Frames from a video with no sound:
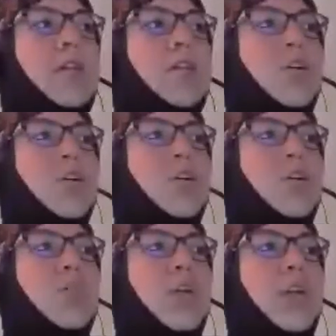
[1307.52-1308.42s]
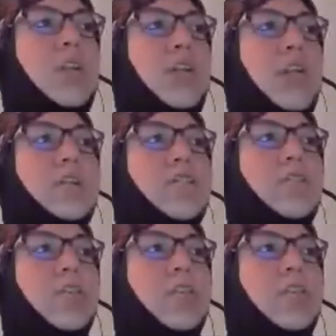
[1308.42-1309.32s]
not local
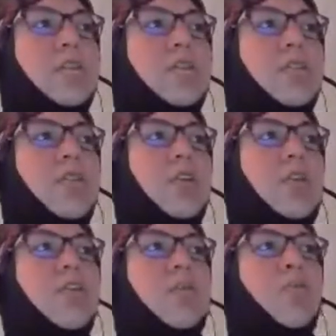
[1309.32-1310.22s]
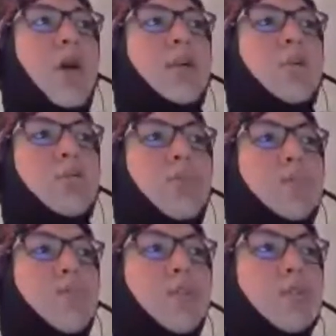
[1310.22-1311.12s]
cluster here, not the 1 node, 5
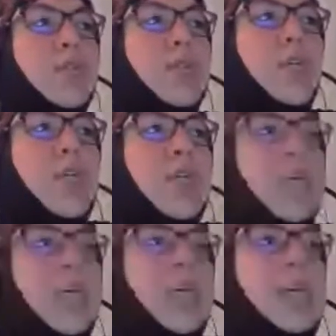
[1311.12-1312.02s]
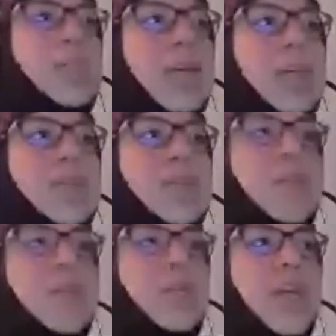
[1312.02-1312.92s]
node. Here, as you can
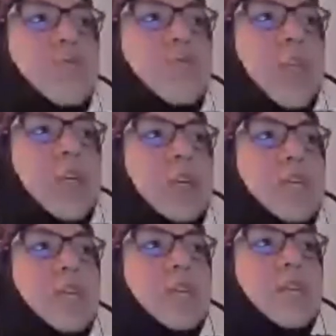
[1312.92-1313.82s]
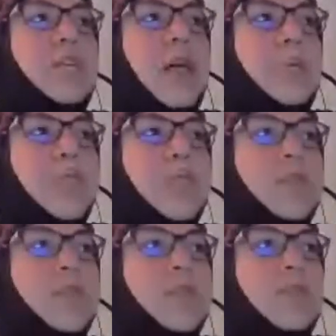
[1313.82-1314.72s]
see, we have many
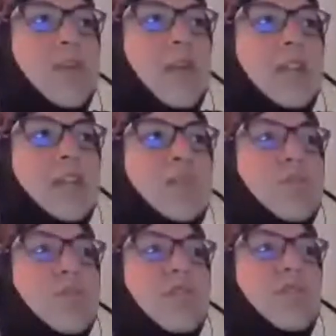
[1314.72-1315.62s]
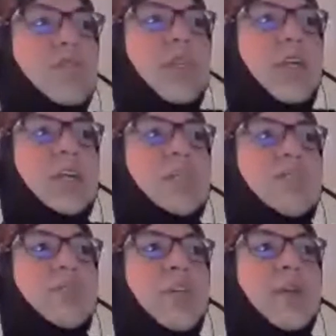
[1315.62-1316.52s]
tabs: cluster, certificate,
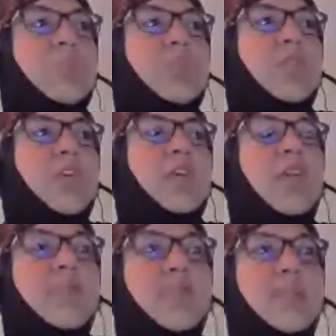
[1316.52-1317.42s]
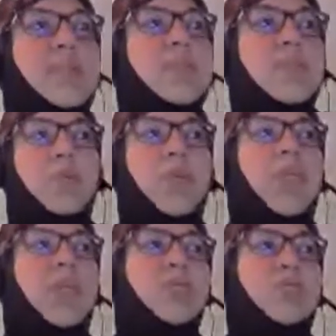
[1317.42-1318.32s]
VM detail, advanced. So we
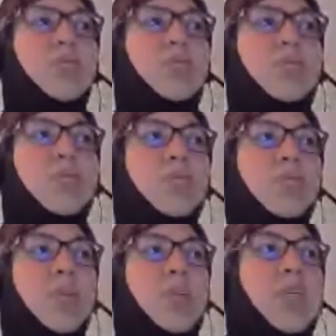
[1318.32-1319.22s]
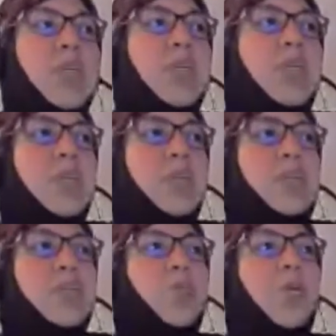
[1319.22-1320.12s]
need to
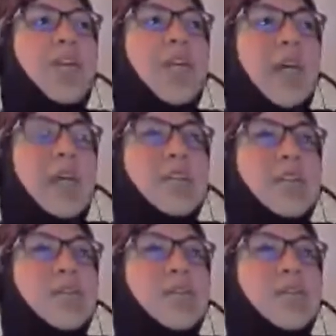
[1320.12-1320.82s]
create